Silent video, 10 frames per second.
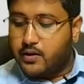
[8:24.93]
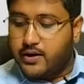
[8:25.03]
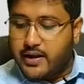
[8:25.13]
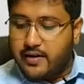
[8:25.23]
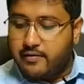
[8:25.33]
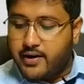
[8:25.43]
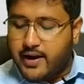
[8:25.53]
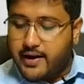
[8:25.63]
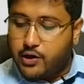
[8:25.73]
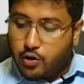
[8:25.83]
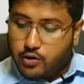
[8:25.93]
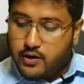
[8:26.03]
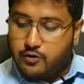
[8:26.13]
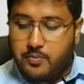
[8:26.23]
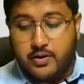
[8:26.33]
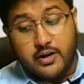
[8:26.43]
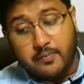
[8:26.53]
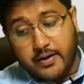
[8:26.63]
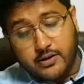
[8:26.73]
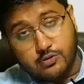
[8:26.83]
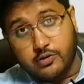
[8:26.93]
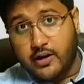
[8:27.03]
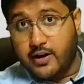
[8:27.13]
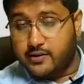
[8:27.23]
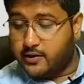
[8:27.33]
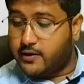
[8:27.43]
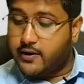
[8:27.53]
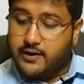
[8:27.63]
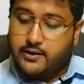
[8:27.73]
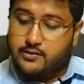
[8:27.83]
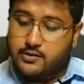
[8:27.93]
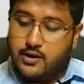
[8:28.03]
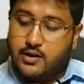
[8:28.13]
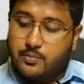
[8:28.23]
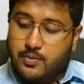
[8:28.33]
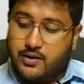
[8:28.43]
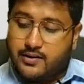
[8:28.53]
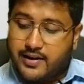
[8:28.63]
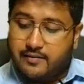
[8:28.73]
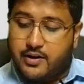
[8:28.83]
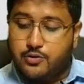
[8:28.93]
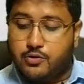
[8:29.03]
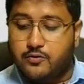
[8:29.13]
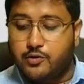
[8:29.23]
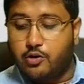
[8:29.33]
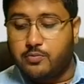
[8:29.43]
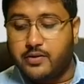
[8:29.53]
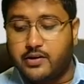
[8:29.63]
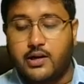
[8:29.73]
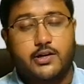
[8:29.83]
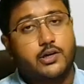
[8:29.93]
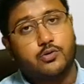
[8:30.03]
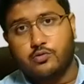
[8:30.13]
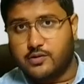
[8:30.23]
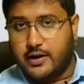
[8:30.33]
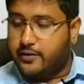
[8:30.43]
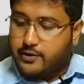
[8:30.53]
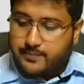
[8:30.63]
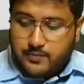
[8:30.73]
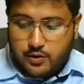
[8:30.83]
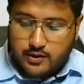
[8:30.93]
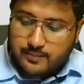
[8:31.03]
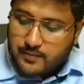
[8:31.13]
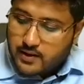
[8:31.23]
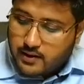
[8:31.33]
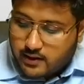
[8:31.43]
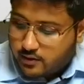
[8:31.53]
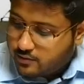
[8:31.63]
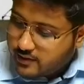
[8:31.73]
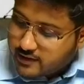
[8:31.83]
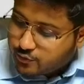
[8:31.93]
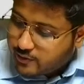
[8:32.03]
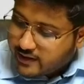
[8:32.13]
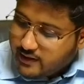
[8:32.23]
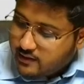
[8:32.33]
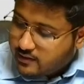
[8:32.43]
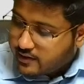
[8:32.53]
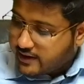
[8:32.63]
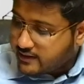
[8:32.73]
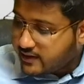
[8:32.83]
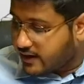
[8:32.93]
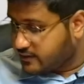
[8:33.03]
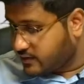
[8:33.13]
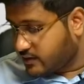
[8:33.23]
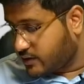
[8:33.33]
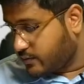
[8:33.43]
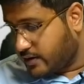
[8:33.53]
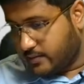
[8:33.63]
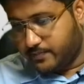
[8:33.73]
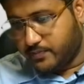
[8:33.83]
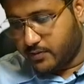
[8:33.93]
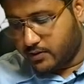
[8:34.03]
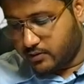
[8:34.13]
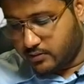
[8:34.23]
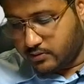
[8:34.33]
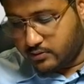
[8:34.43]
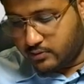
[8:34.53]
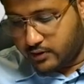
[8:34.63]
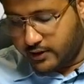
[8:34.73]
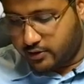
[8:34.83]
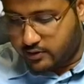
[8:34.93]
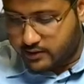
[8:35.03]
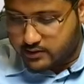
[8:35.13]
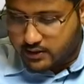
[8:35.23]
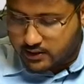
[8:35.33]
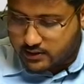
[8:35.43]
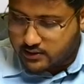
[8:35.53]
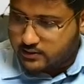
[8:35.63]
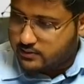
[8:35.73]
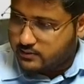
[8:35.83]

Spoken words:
David and Donna would be related parties to Green as their directors, but David and Donna will not be related to Central. Okay. Now let's quickly read the answers as well. Oh, it got stuck.